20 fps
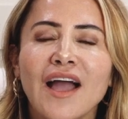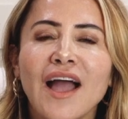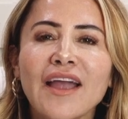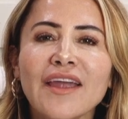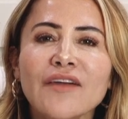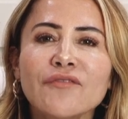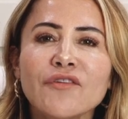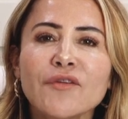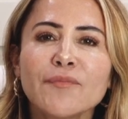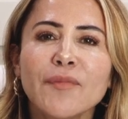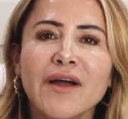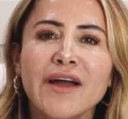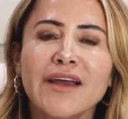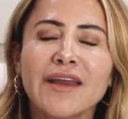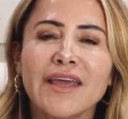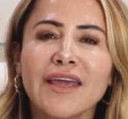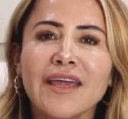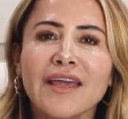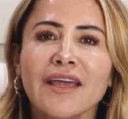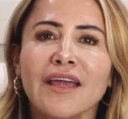Hi,
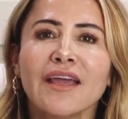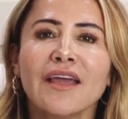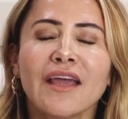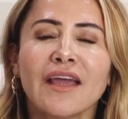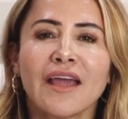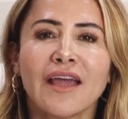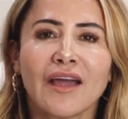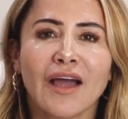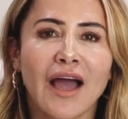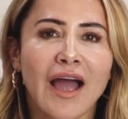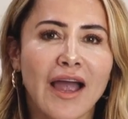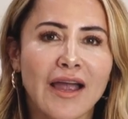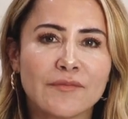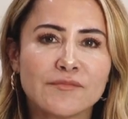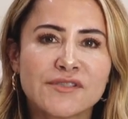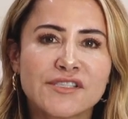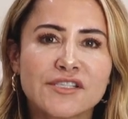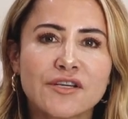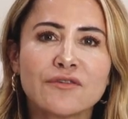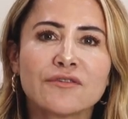everybody. I
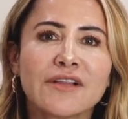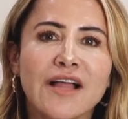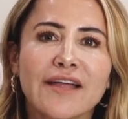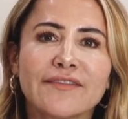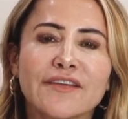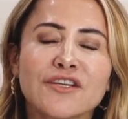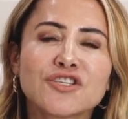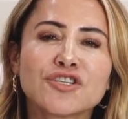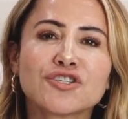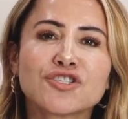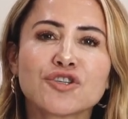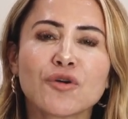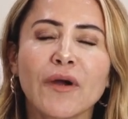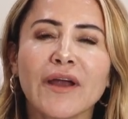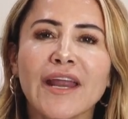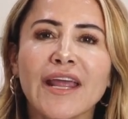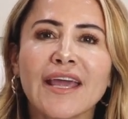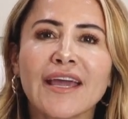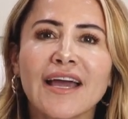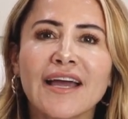am so glad that you're
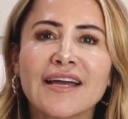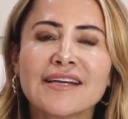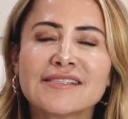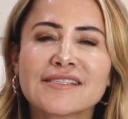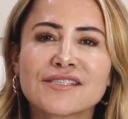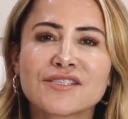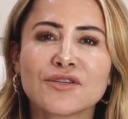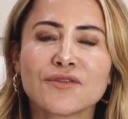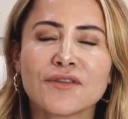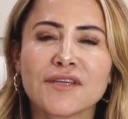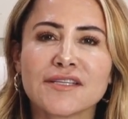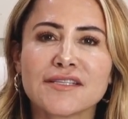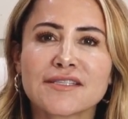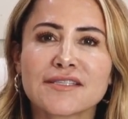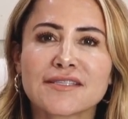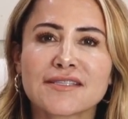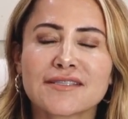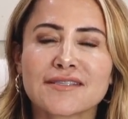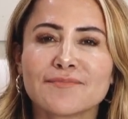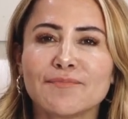joining us through
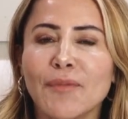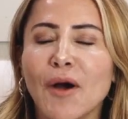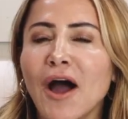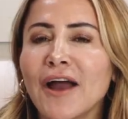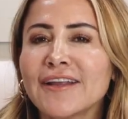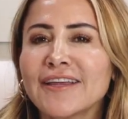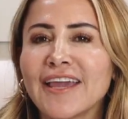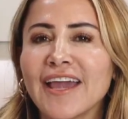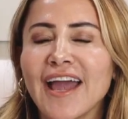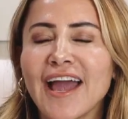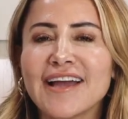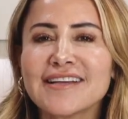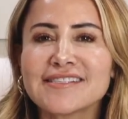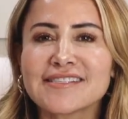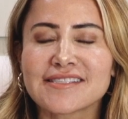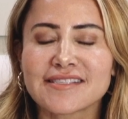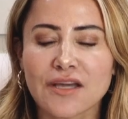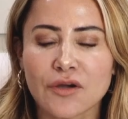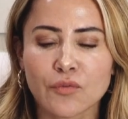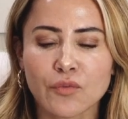these
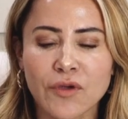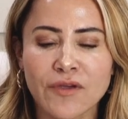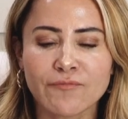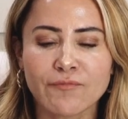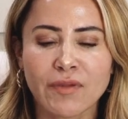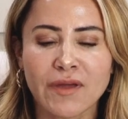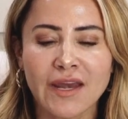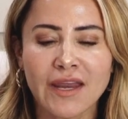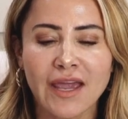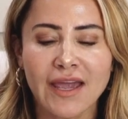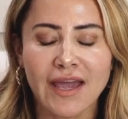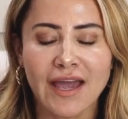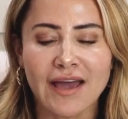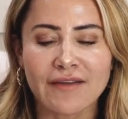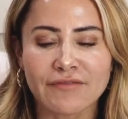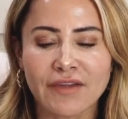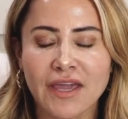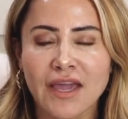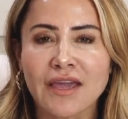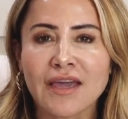podcasts that we've been
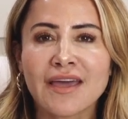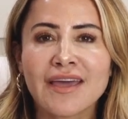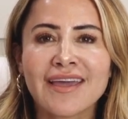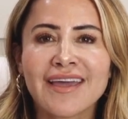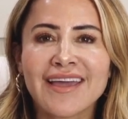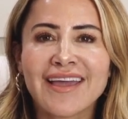having,